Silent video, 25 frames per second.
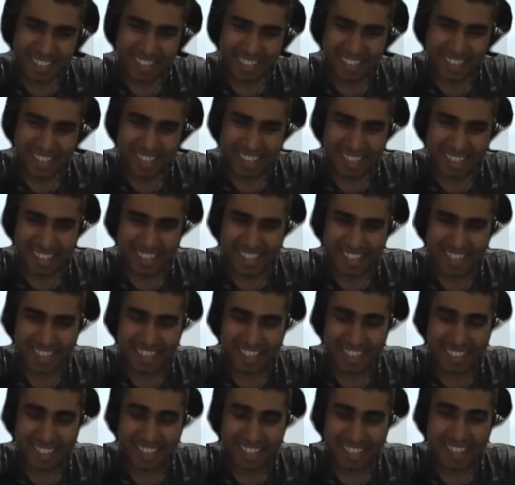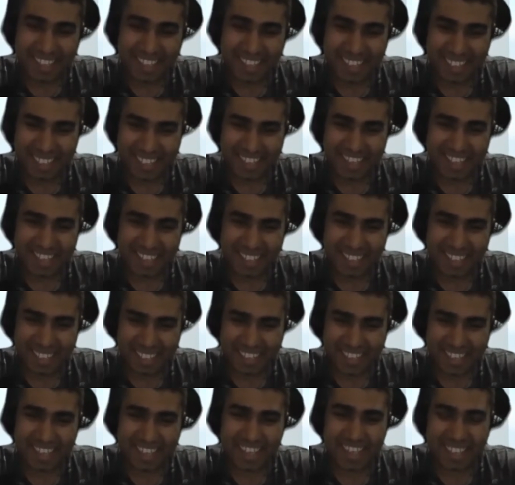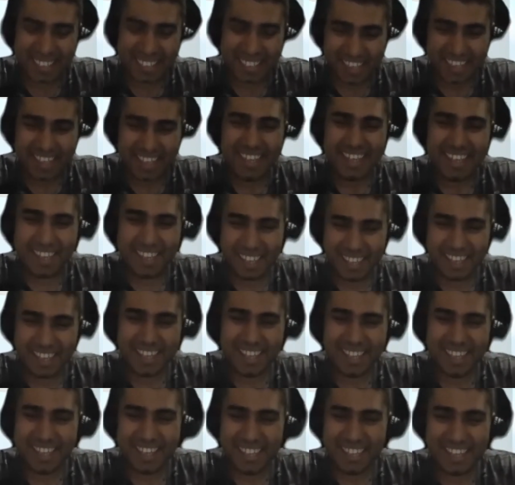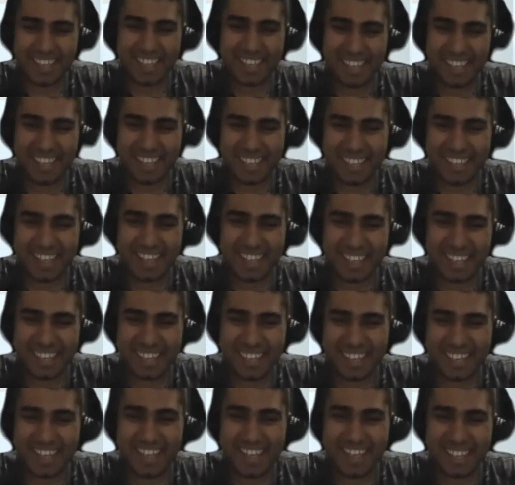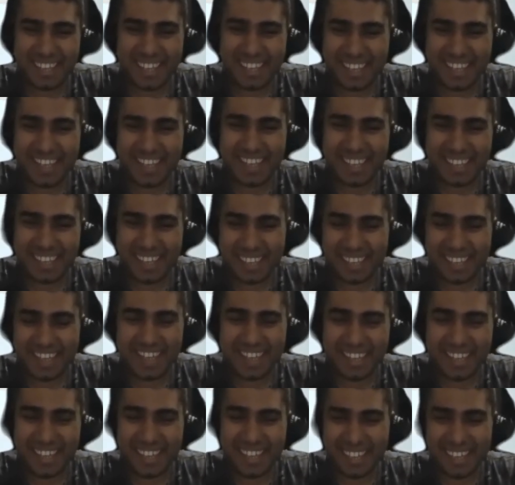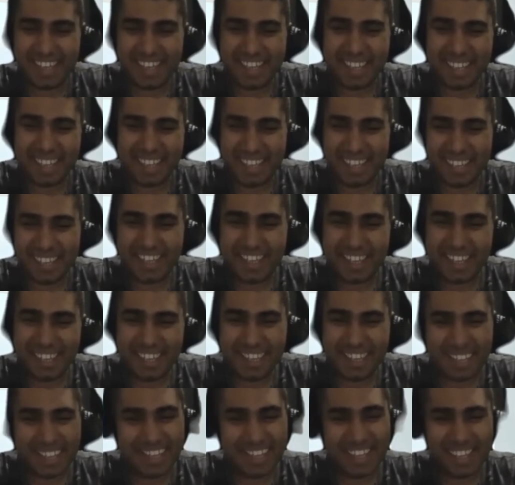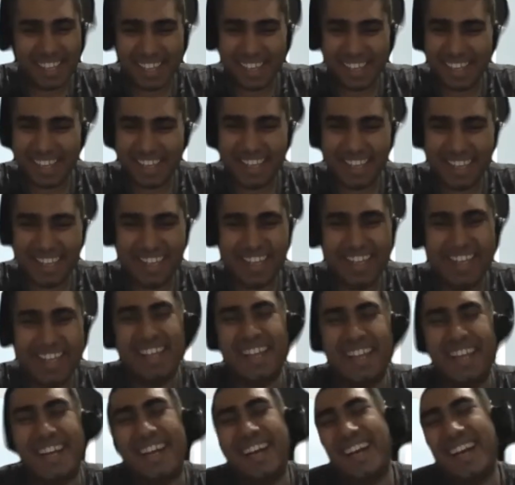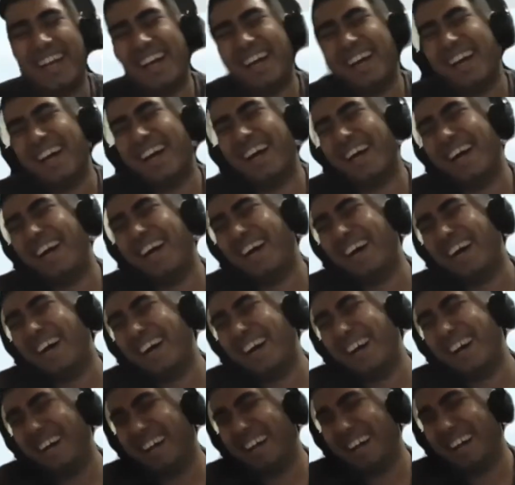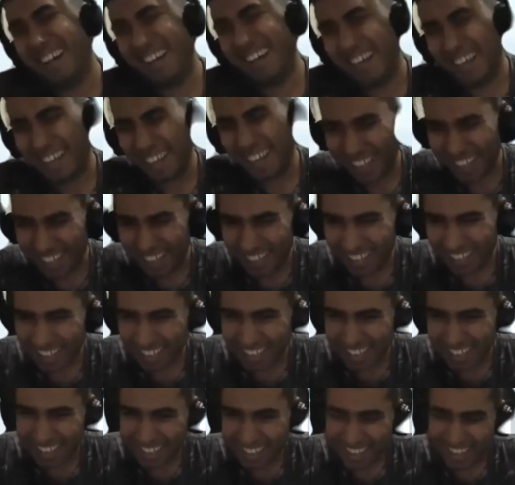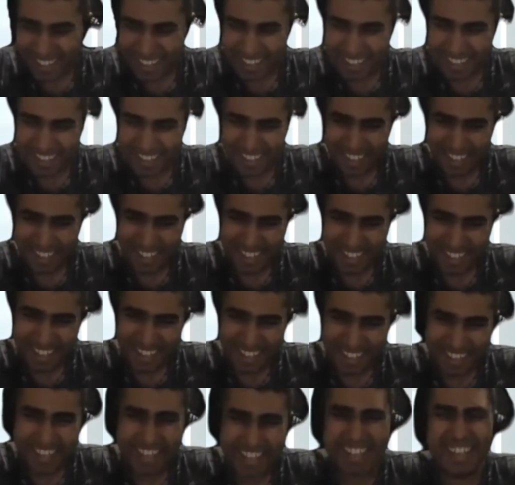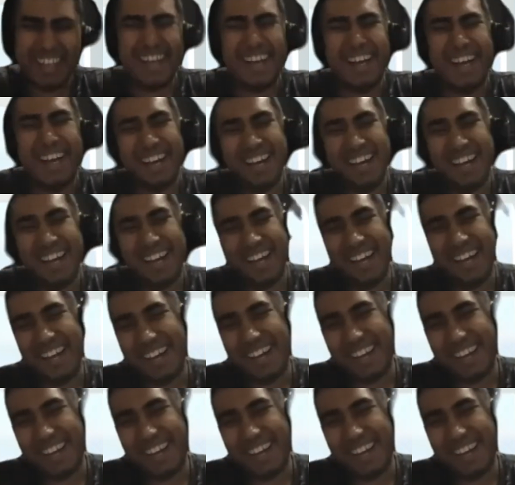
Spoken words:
But he was not so fast like me. Slowly, you have to say. He told, if I go to Russia, I can't live. People don't understand my word. Here also, people have been suffering like anything.